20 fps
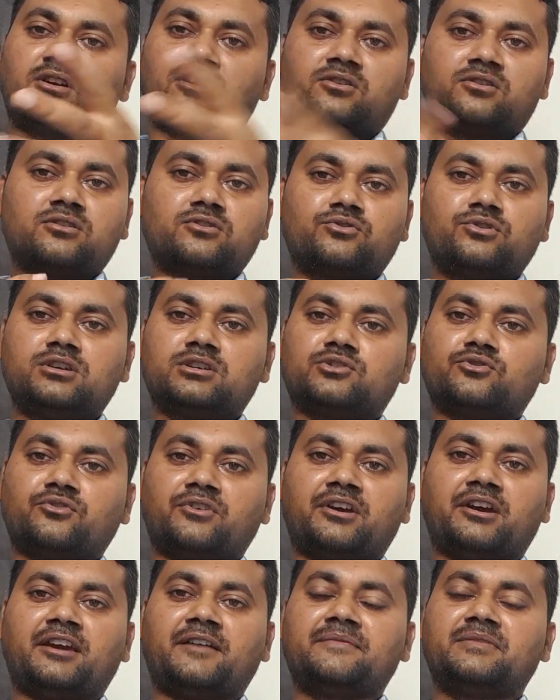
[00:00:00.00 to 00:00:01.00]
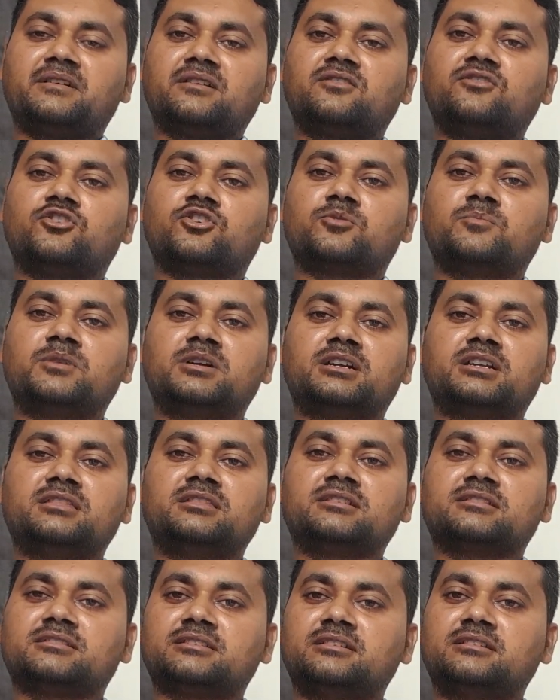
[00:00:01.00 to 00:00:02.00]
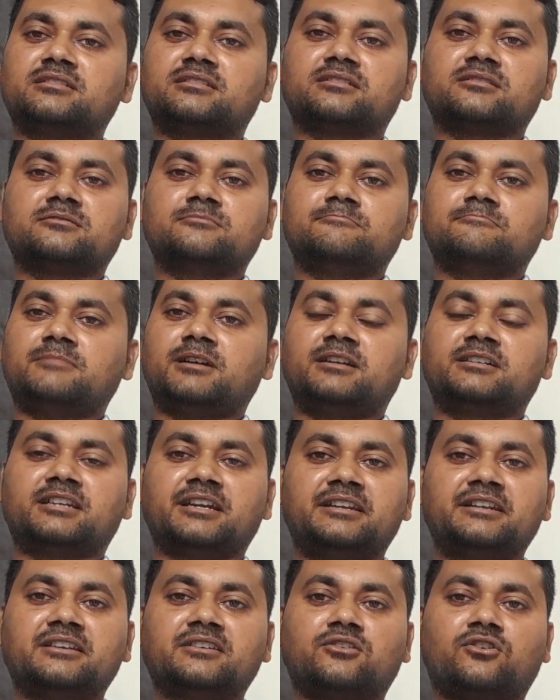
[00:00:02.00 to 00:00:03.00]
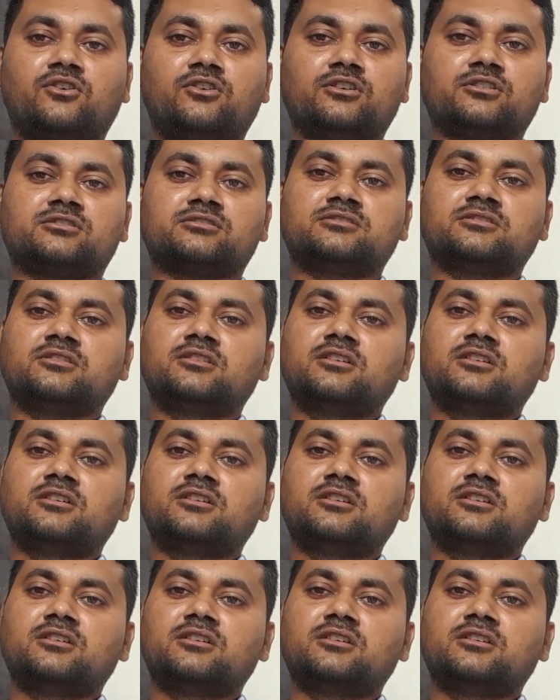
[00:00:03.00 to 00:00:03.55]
not going to have the government in the center at any cost.